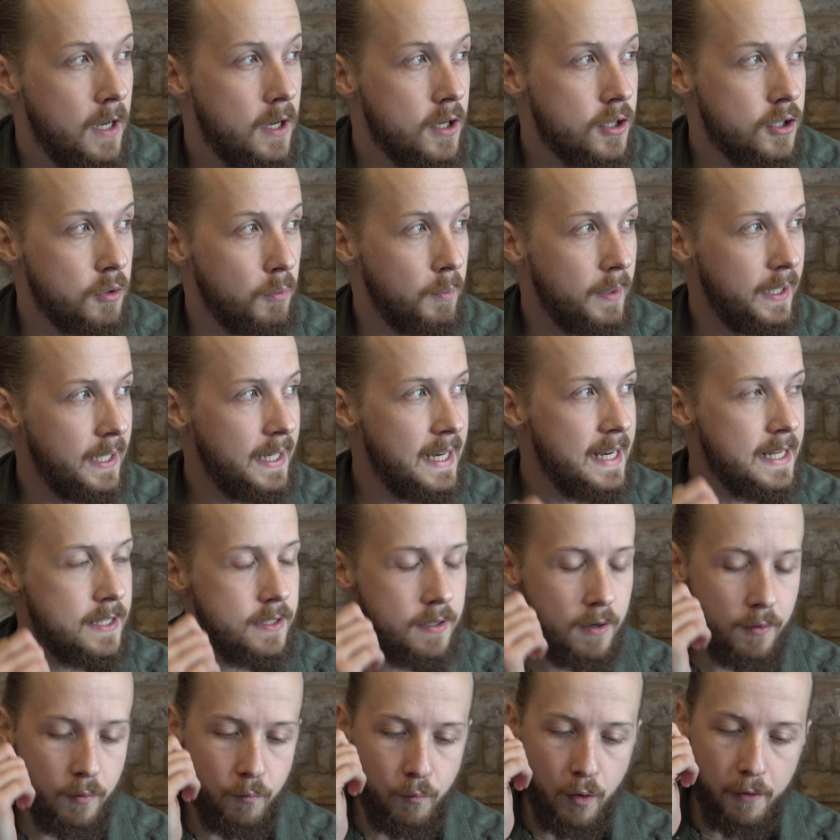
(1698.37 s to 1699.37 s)
So we need
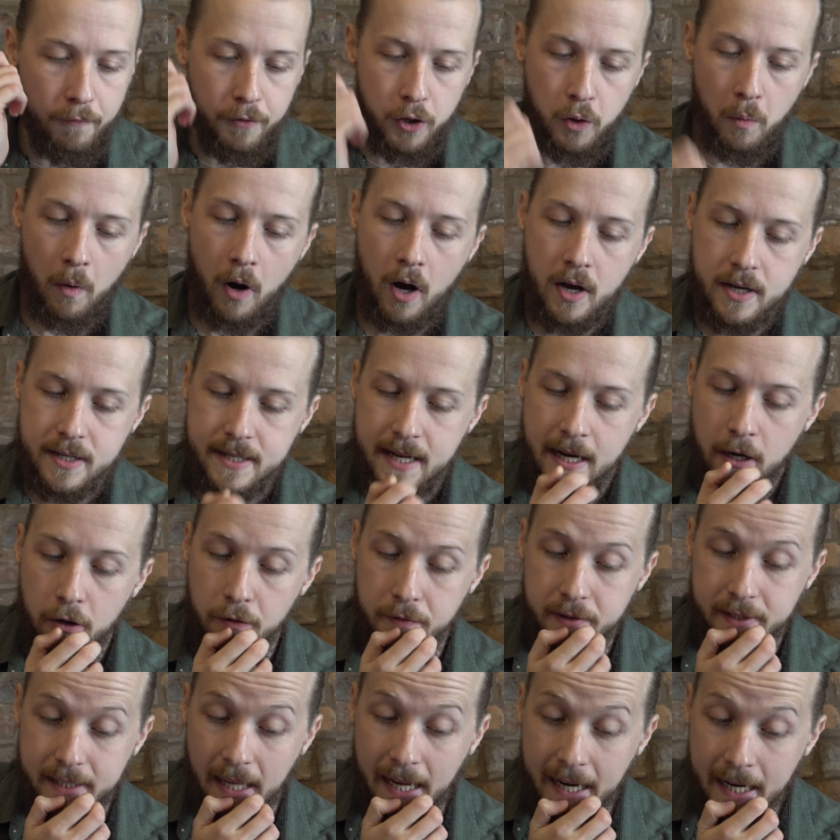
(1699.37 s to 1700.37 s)
to review
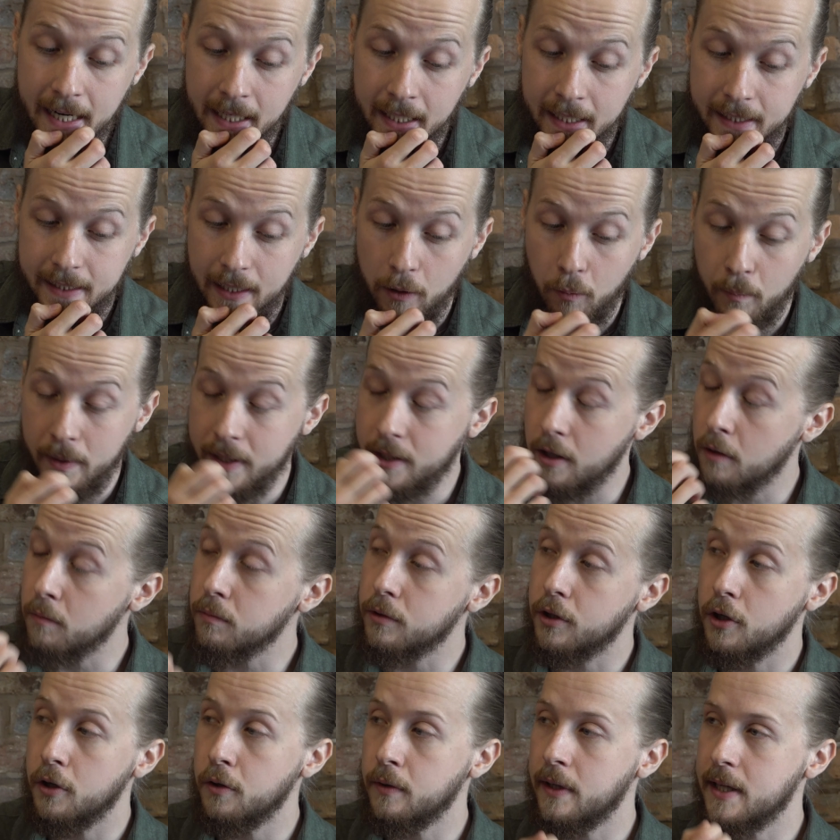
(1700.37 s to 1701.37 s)
ourselves daily that we
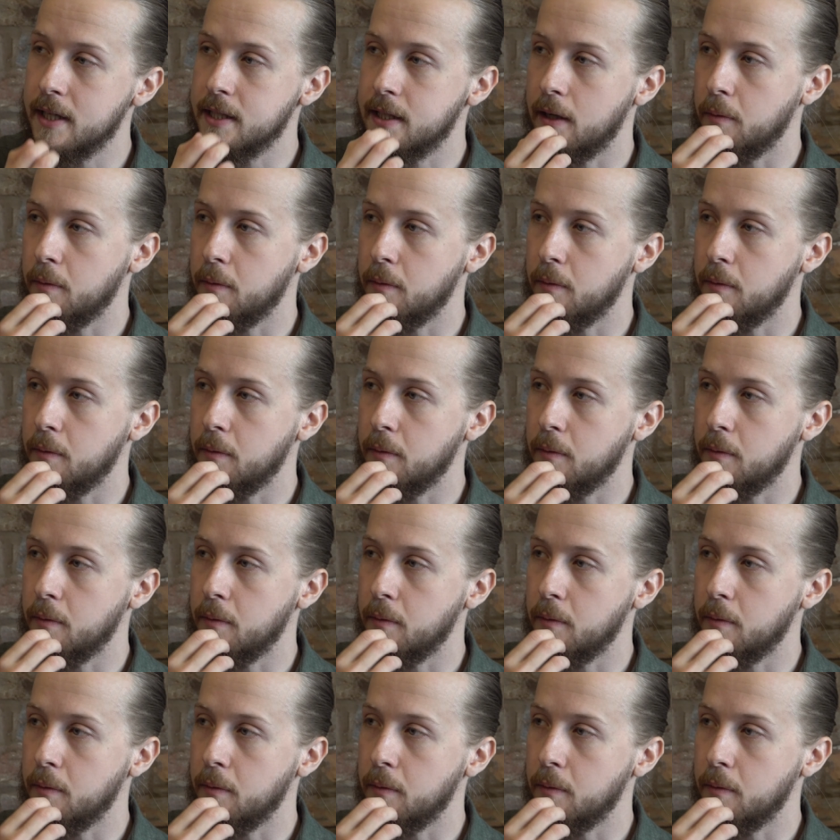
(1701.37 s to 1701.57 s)
don't do this,